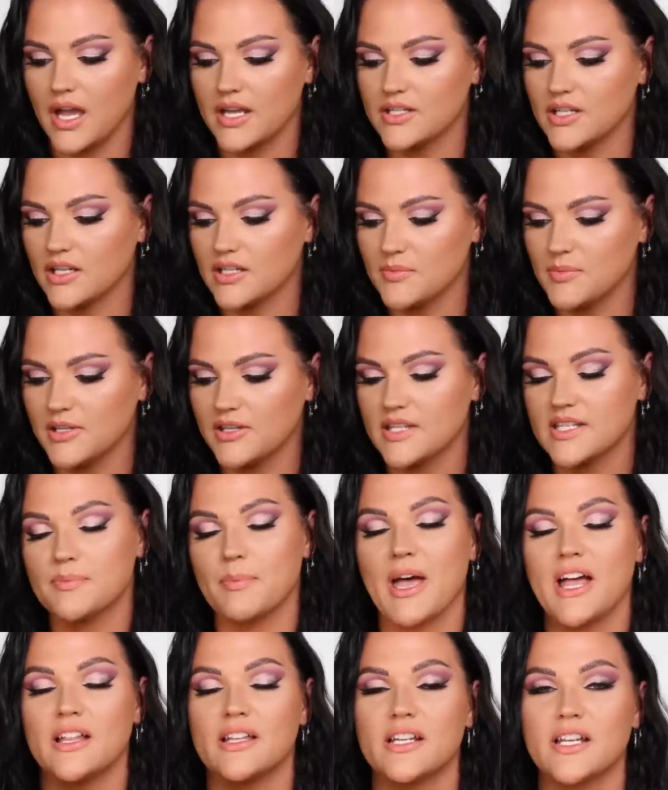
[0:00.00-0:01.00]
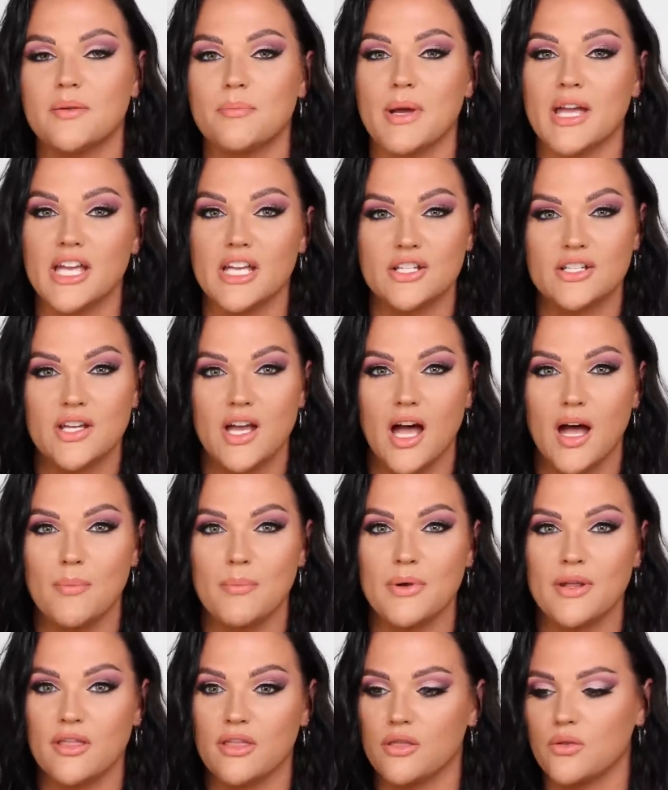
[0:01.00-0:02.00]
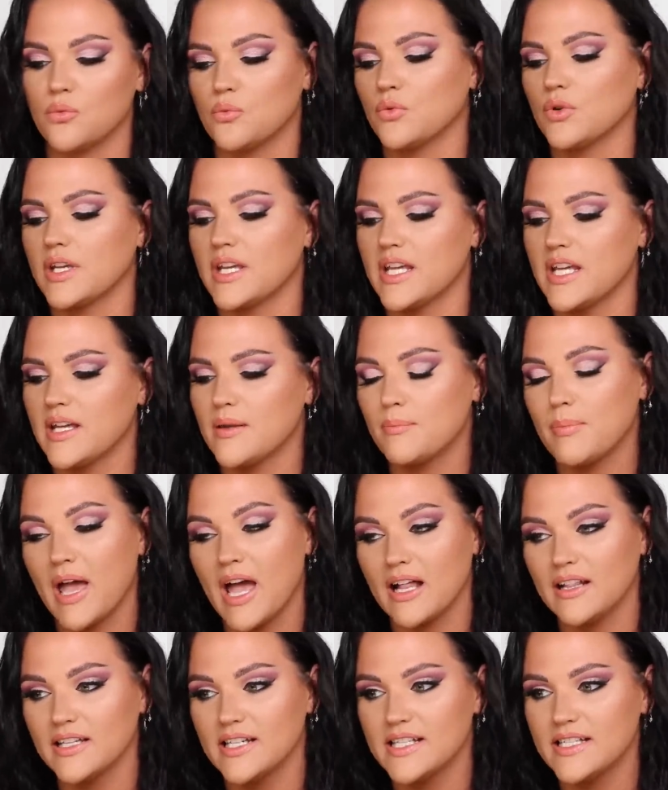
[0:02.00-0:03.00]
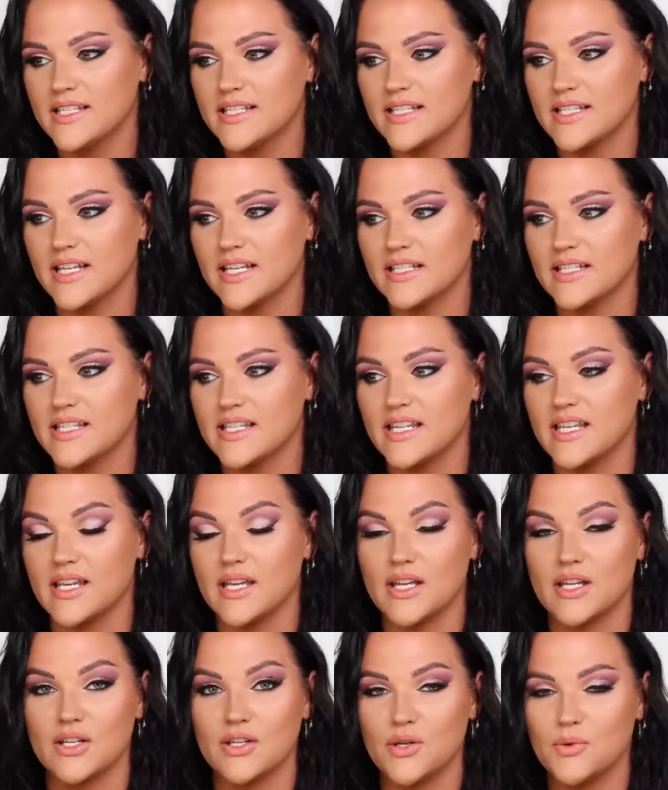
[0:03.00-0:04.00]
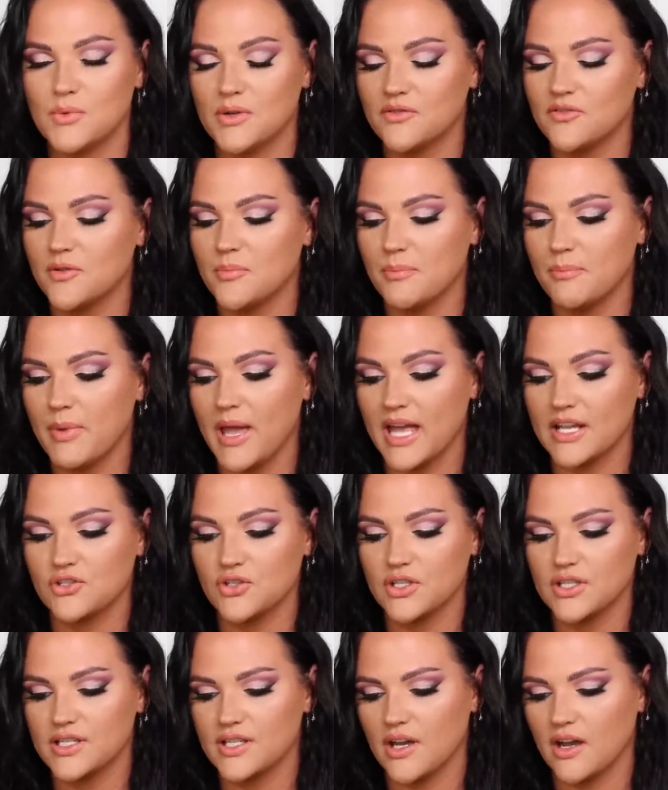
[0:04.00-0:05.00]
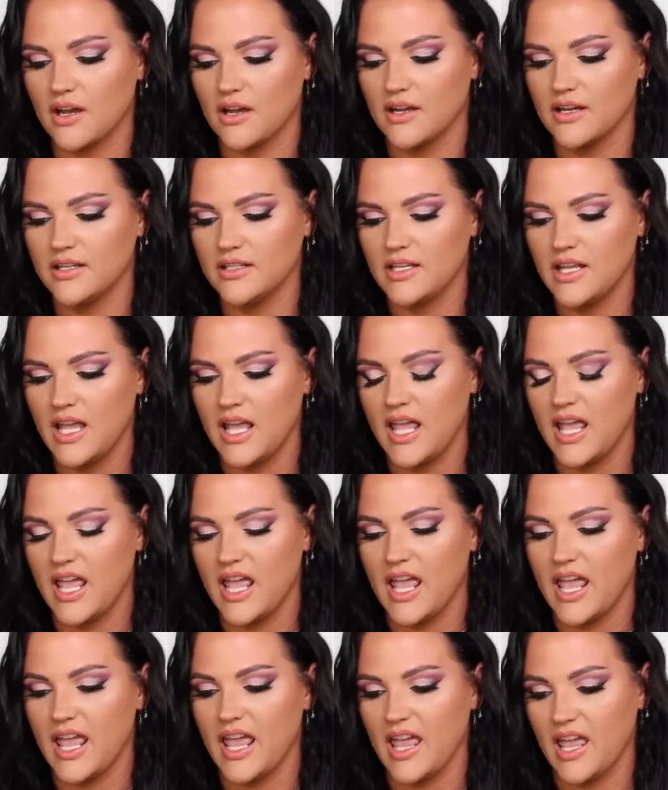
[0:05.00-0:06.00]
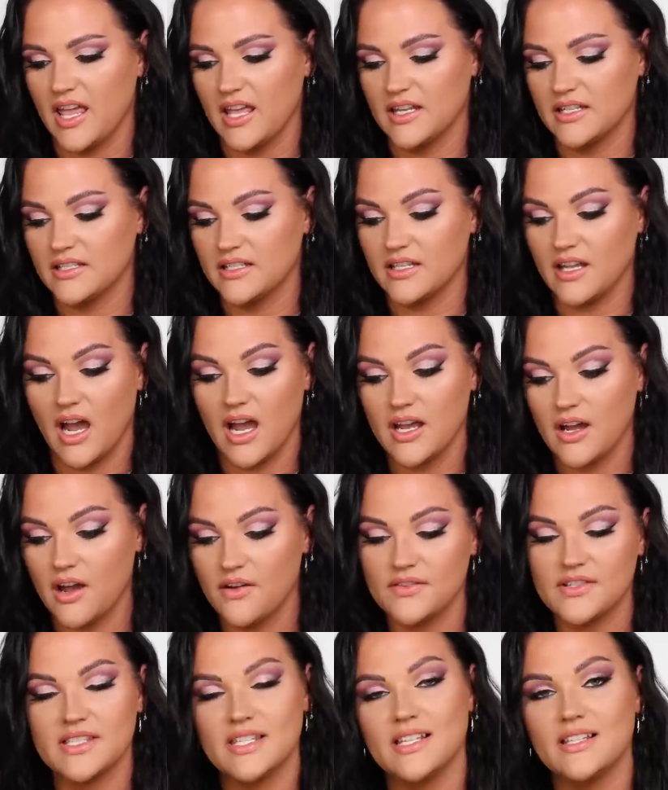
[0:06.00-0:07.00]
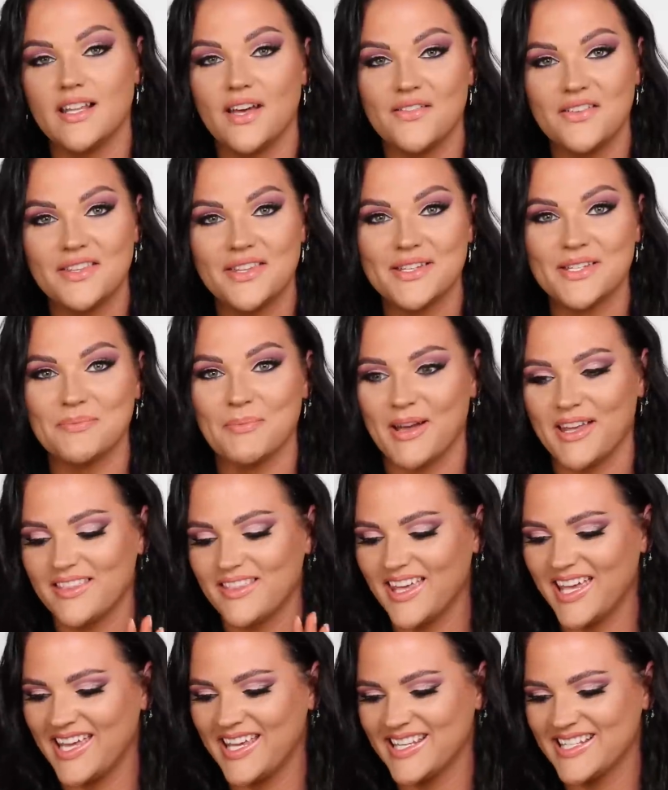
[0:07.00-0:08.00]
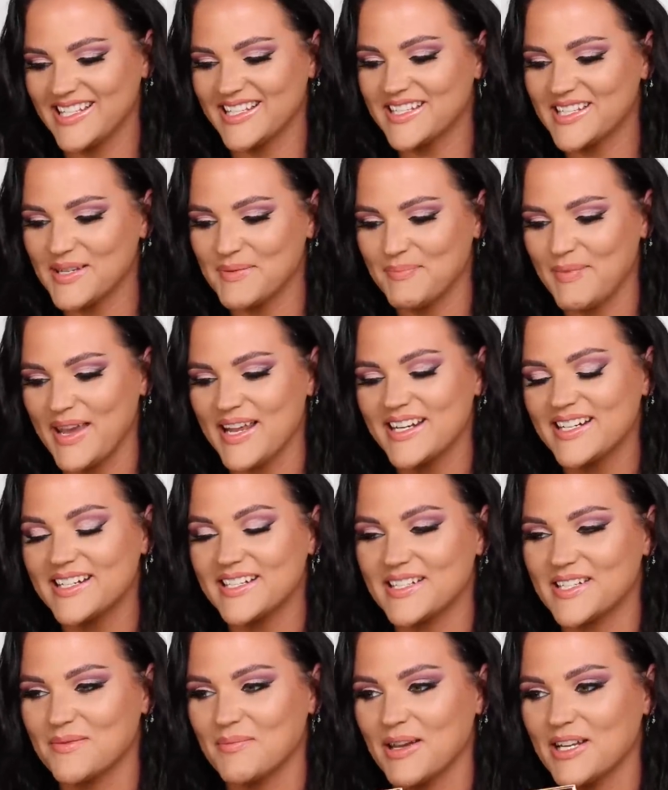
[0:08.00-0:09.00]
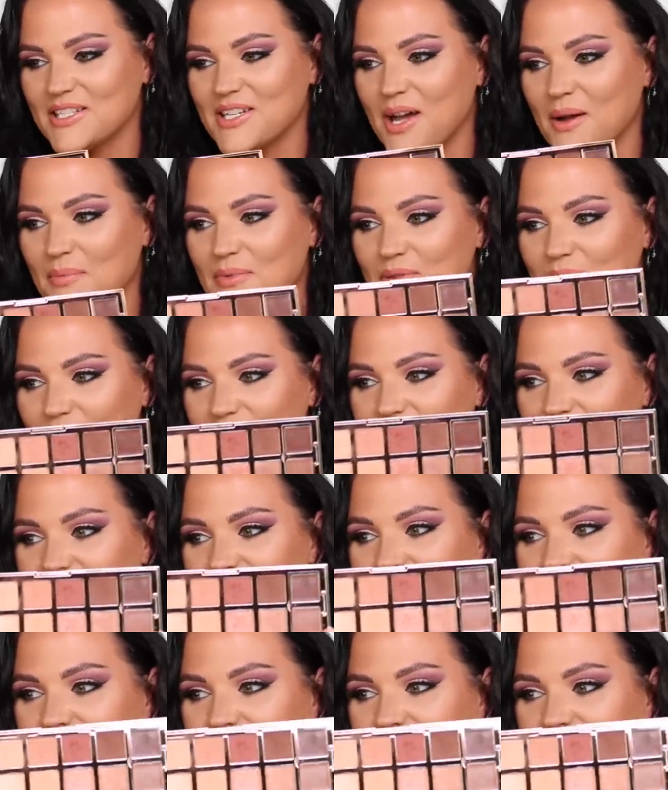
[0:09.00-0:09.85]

I talked about this palette in my top 3 palettes. It's the new one from Patrick Ta, and I obviously love it this month since it made it into my top 3.